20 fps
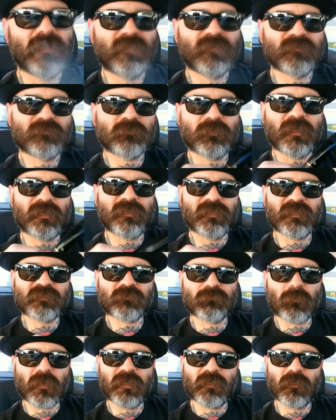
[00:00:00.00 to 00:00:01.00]
So yeah,
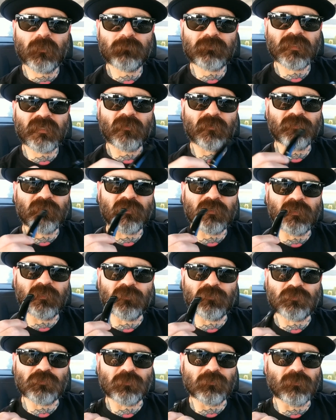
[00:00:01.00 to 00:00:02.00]
that's my update on the year
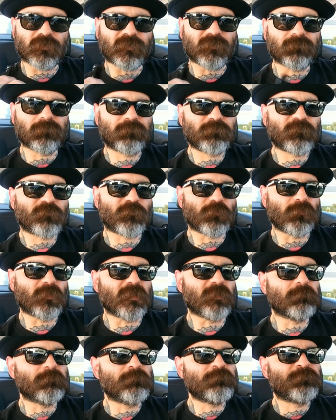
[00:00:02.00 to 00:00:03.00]
journey for me.
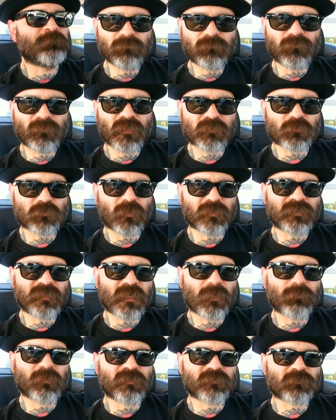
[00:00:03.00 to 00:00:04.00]
So I think
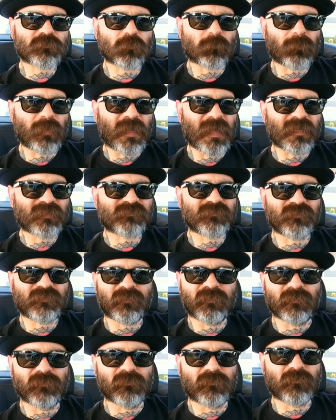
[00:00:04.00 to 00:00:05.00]
I'm going to surpass a
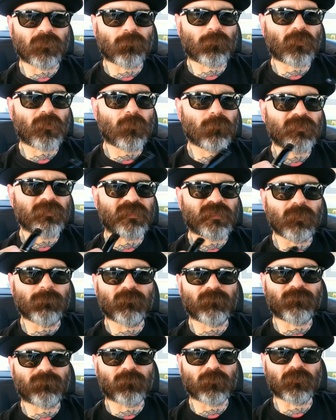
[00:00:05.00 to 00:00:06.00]
year. I'll probably keep
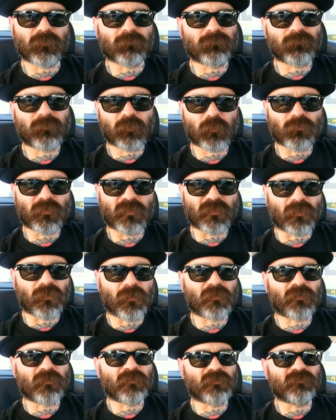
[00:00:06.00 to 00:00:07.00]
it for a little bit
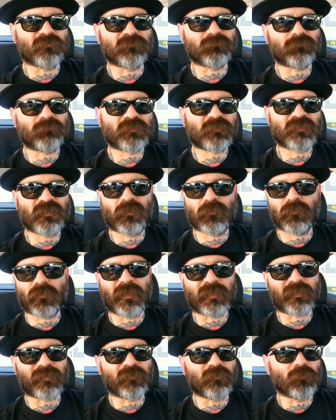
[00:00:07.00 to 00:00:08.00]
longer and see how long
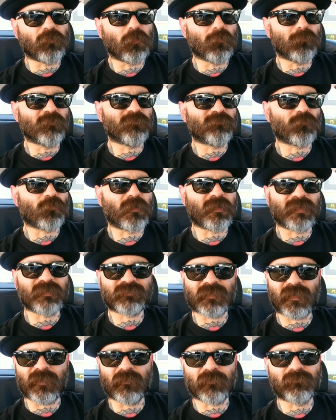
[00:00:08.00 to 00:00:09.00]
I can go before I get
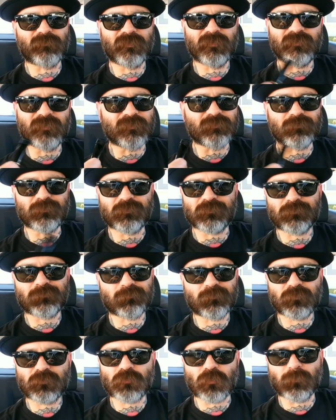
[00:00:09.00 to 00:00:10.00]
tired of it and then just
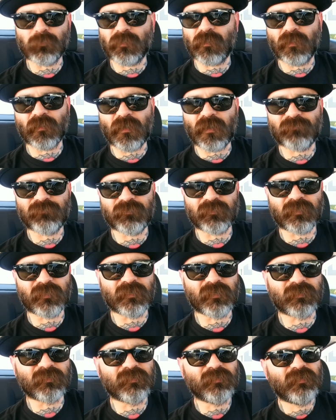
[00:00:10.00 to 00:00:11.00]
trim it all off
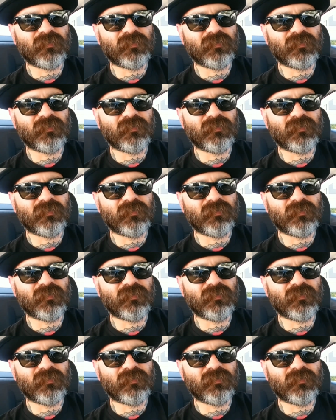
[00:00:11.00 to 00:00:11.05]
again.